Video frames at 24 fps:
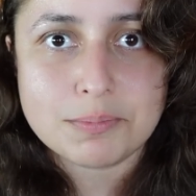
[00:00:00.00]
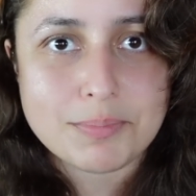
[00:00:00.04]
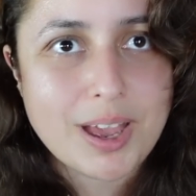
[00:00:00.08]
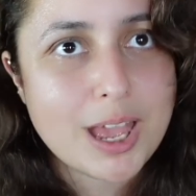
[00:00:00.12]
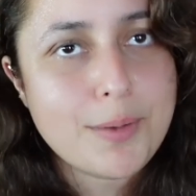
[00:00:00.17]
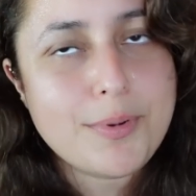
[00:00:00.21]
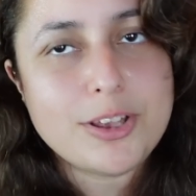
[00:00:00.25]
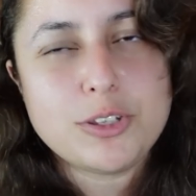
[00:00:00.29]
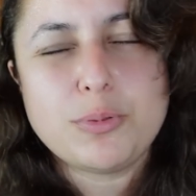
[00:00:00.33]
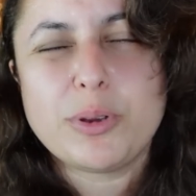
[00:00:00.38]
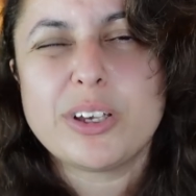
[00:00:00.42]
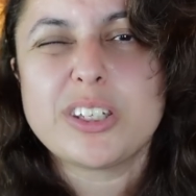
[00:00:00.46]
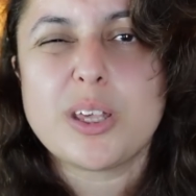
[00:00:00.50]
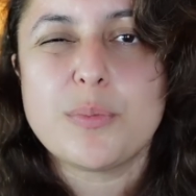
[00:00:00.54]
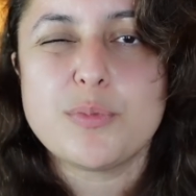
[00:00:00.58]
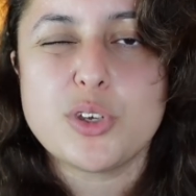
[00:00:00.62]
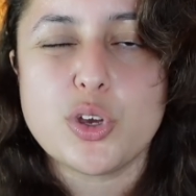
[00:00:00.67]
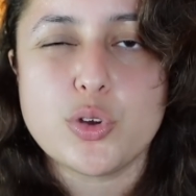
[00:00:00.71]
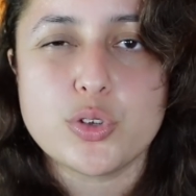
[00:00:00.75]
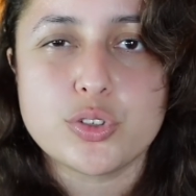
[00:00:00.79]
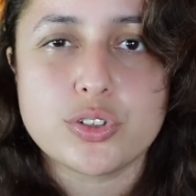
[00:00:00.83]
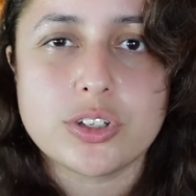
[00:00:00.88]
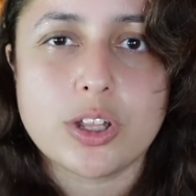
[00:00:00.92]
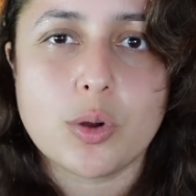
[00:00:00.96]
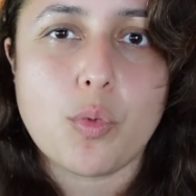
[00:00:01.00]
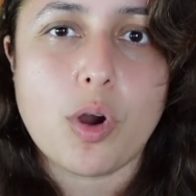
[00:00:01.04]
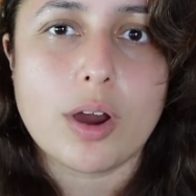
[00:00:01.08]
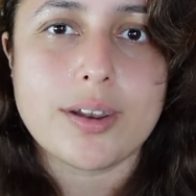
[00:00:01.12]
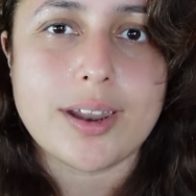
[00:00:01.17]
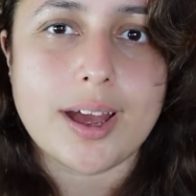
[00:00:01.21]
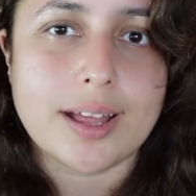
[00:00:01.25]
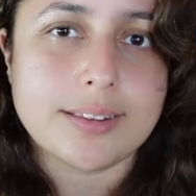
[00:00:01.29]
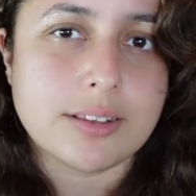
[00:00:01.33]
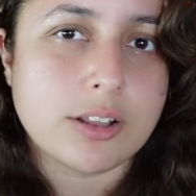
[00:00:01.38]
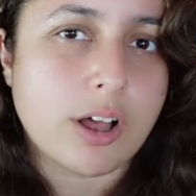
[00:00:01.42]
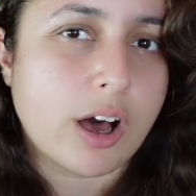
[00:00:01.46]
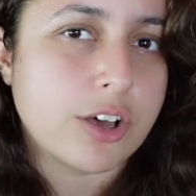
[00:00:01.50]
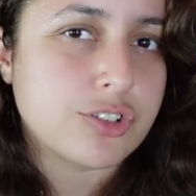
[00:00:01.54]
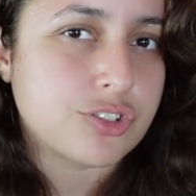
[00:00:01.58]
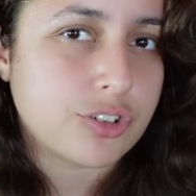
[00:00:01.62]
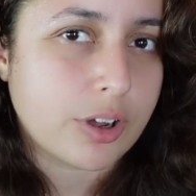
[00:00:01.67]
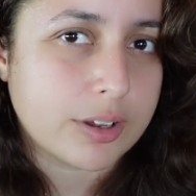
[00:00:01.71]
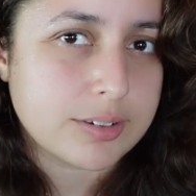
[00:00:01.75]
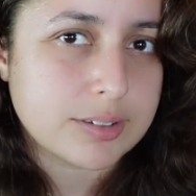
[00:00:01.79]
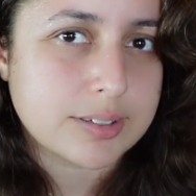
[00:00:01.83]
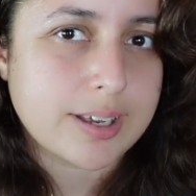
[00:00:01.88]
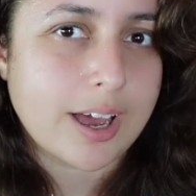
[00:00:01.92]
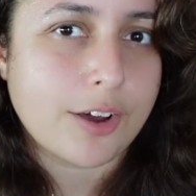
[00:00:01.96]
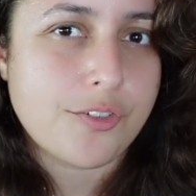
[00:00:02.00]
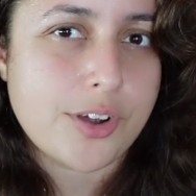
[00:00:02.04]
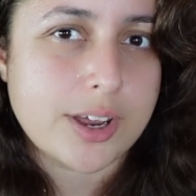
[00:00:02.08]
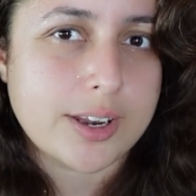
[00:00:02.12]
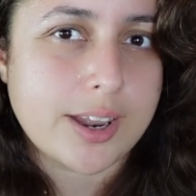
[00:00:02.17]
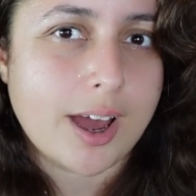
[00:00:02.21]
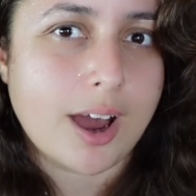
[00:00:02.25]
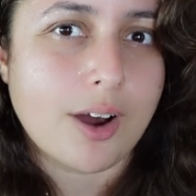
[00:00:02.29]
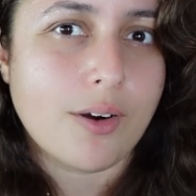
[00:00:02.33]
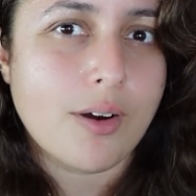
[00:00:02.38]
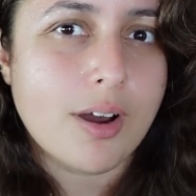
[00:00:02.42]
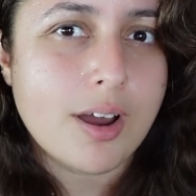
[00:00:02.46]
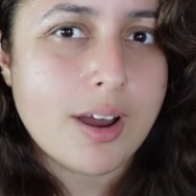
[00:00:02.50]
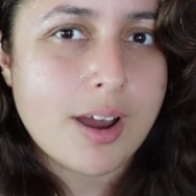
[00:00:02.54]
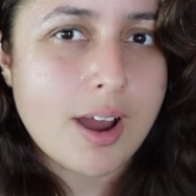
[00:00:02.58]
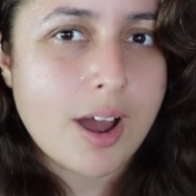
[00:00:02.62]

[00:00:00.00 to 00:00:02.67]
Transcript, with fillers: Maybe it's because I'm used to the one at Last Chance Cafe now.